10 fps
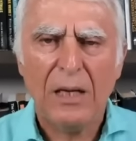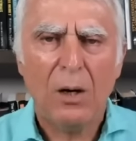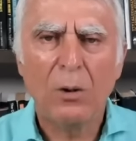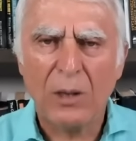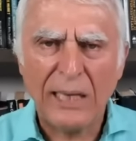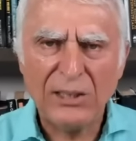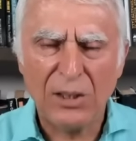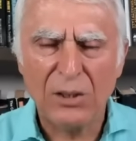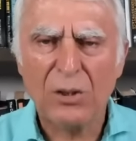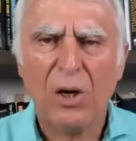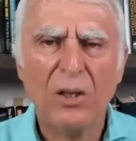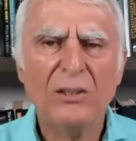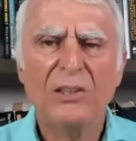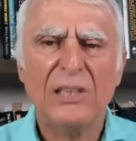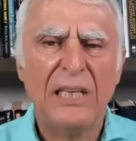or ancient
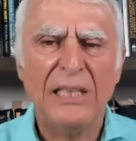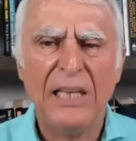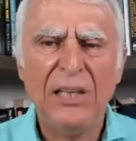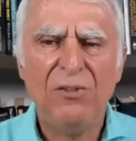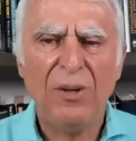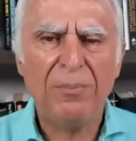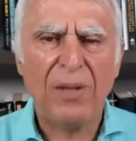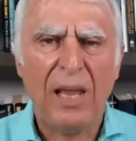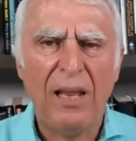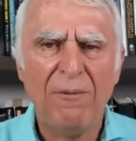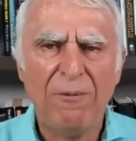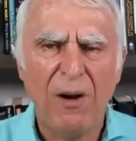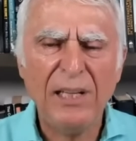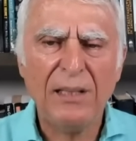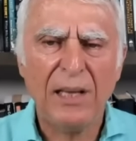gods in Egypt and
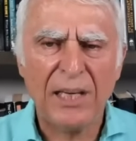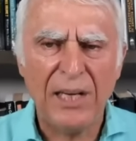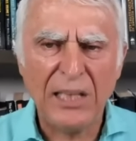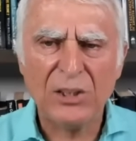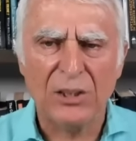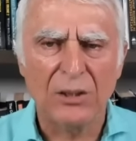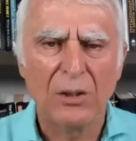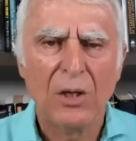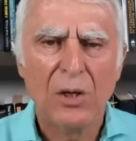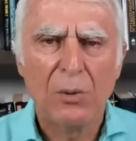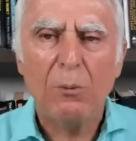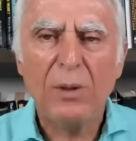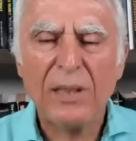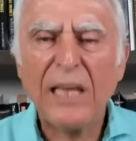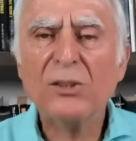finding the connection
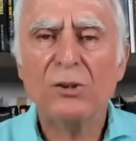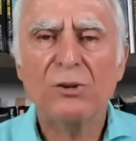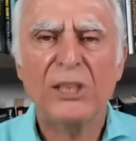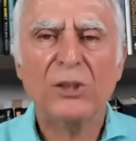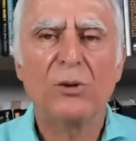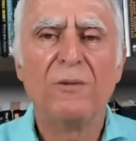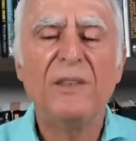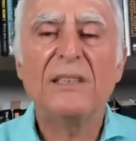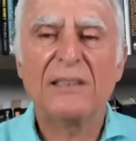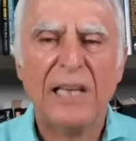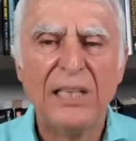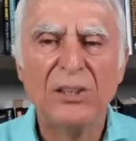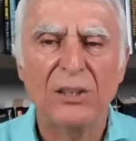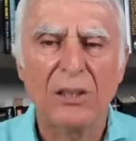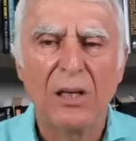with extraterrestrial
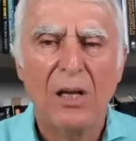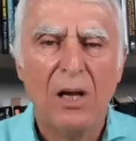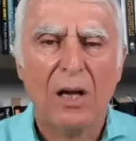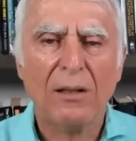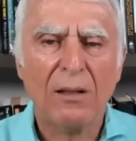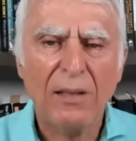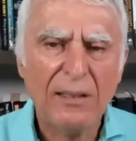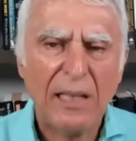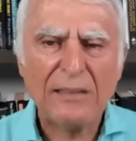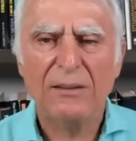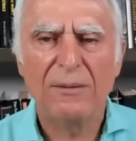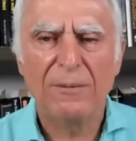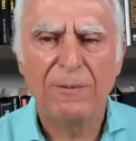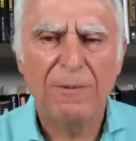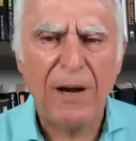visitation. I, I think that's a
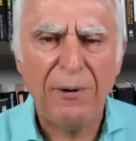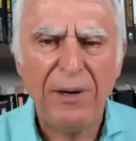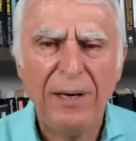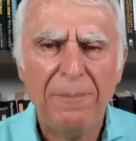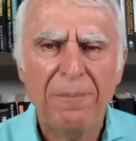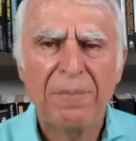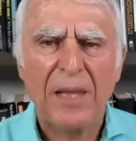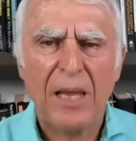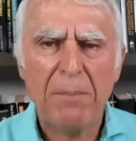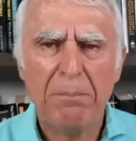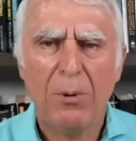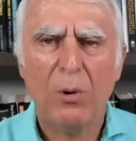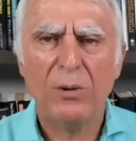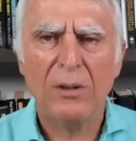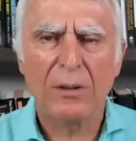very
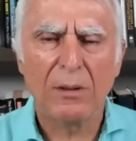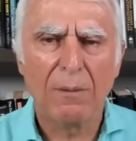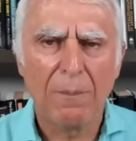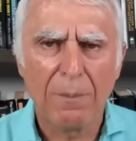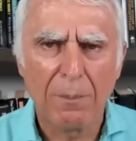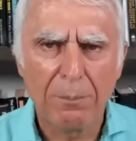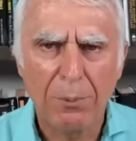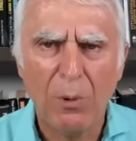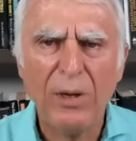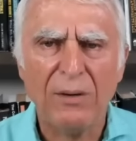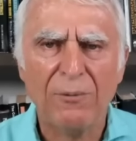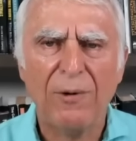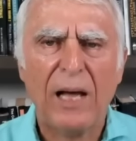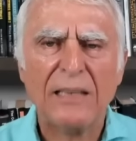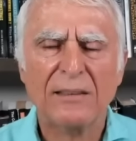important point
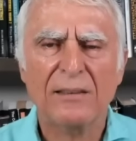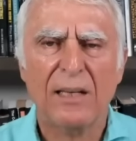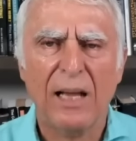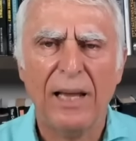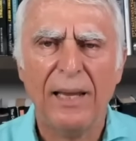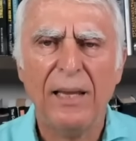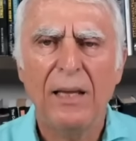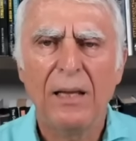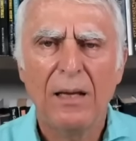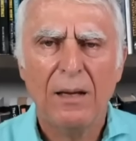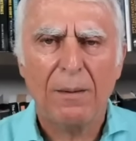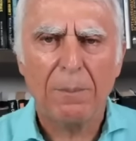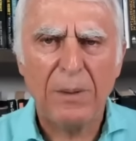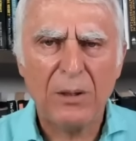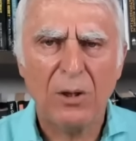for us today
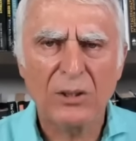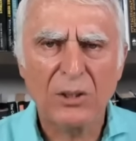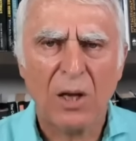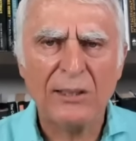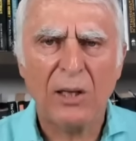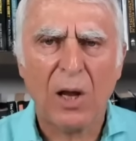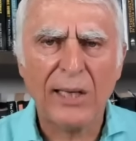because I, I